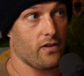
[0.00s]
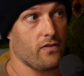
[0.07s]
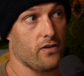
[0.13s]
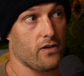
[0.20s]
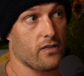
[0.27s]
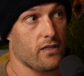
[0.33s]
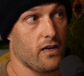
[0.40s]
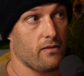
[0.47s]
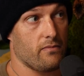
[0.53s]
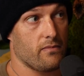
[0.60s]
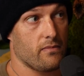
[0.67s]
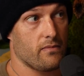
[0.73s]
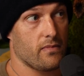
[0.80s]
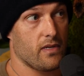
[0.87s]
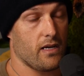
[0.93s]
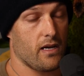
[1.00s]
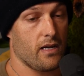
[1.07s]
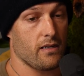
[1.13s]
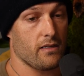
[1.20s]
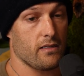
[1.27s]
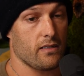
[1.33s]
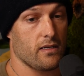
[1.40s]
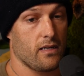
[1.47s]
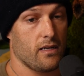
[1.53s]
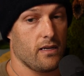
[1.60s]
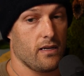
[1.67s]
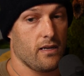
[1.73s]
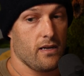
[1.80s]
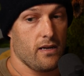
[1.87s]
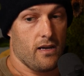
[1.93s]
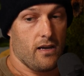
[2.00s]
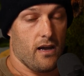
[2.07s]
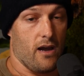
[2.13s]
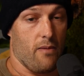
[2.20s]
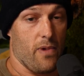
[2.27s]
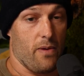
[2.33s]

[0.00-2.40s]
for the first time. And I